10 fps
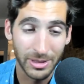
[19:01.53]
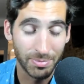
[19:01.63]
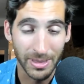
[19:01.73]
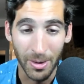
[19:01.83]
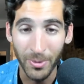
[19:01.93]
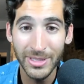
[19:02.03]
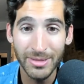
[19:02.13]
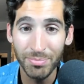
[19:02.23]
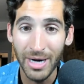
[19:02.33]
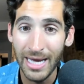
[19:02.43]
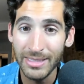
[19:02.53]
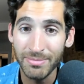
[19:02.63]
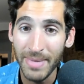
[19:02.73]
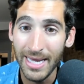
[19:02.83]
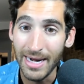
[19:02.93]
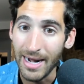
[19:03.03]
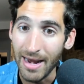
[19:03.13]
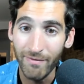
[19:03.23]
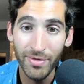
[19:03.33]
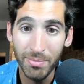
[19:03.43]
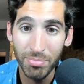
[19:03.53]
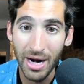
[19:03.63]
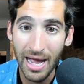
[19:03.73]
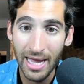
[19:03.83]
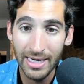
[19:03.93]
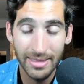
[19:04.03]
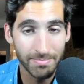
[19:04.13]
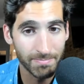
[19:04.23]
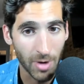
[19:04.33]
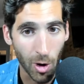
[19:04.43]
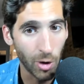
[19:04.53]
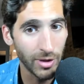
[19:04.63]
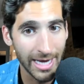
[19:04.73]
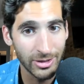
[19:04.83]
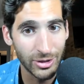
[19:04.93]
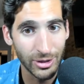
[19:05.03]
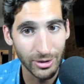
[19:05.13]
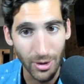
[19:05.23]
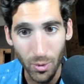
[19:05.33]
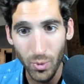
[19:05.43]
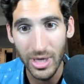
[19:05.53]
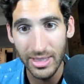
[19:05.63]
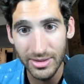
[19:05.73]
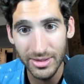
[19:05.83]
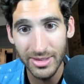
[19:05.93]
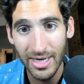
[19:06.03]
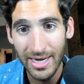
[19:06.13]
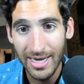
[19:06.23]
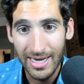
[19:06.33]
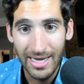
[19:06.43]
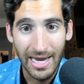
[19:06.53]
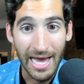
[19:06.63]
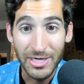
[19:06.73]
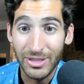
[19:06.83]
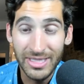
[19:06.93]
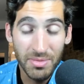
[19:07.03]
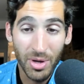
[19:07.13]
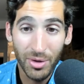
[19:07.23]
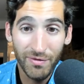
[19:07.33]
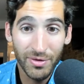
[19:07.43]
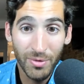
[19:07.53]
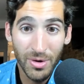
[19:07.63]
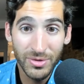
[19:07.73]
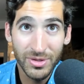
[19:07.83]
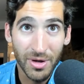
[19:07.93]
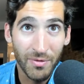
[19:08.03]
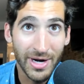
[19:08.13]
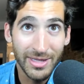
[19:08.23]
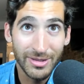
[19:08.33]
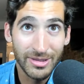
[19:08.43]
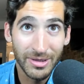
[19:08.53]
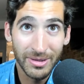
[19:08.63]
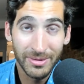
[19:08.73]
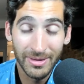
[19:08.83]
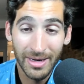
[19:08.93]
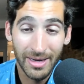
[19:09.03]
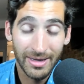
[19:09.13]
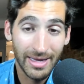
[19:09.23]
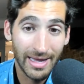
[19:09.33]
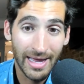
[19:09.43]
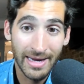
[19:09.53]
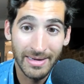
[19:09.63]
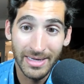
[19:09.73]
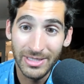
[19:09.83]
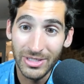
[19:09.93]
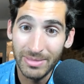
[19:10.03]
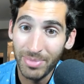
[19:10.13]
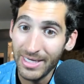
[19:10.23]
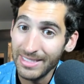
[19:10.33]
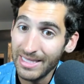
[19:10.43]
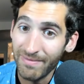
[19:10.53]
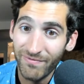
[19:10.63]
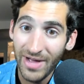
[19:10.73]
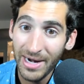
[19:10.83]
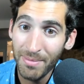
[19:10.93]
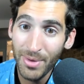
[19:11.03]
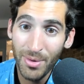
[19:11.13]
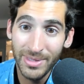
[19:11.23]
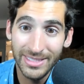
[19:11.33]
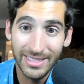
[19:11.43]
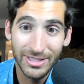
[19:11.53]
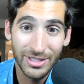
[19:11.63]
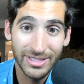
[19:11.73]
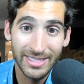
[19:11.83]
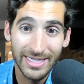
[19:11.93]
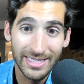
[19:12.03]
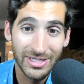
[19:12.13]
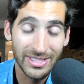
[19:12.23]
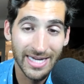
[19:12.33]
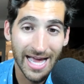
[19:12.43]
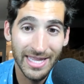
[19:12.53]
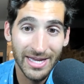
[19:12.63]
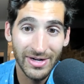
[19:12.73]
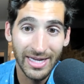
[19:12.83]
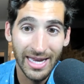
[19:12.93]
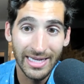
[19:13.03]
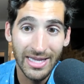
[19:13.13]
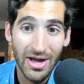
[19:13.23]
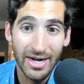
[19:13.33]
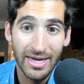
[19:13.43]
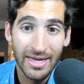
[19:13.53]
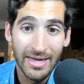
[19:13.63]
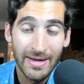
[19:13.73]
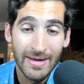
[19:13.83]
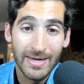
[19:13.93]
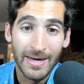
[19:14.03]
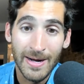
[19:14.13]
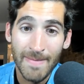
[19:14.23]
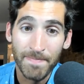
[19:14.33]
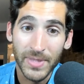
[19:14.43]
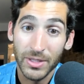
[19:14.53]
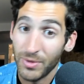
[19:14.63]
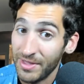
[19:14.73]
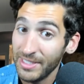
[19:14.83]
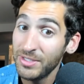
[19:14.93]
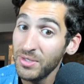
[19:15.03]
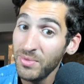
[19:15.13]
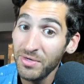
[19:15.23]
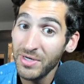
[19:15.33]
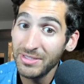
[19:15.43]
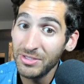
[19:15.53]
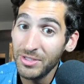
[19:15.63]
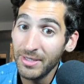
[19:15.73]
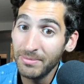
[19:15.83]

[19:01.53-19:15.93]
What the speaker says: been always the bridesmaid, never the bride, all last year, no wins. And you see him all over the roads already this year. And the final moments, he's just not there to get it done. So I think he's going to win a race this year.